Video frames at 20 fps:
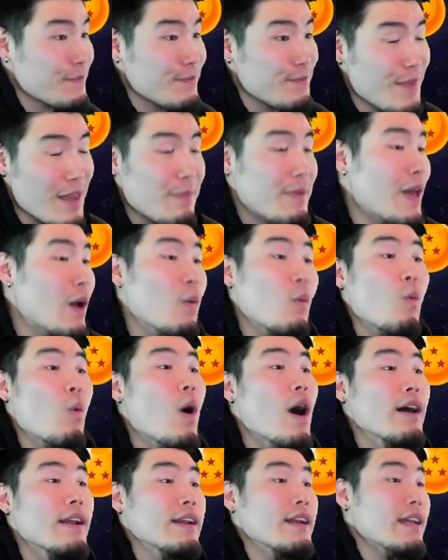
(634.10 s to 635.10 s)
Maybe I
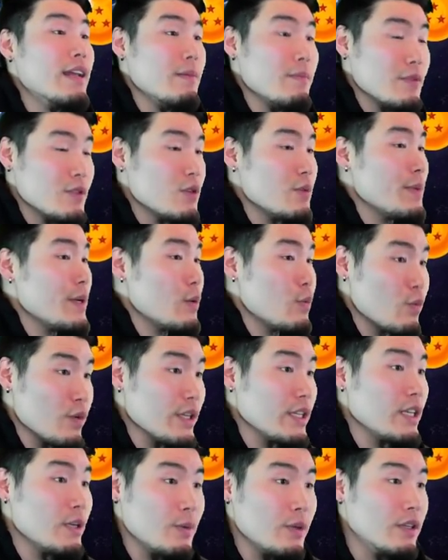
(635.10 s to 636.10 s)
wanted him to be
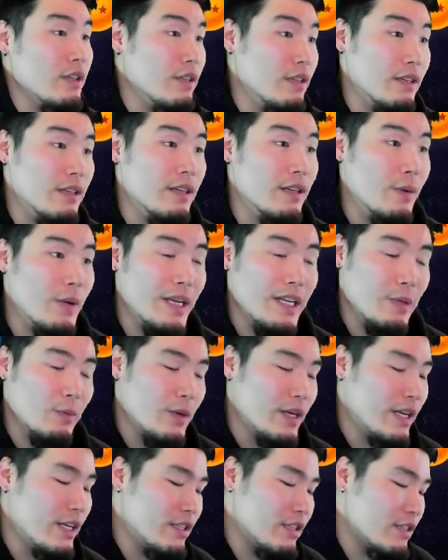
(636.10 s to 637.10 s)
really, really good. When he,
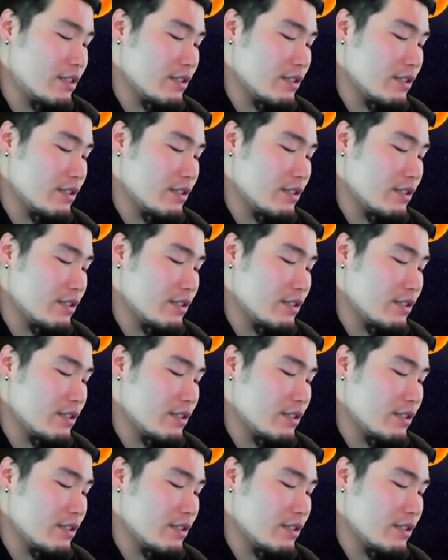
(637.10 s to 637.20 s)
when he did,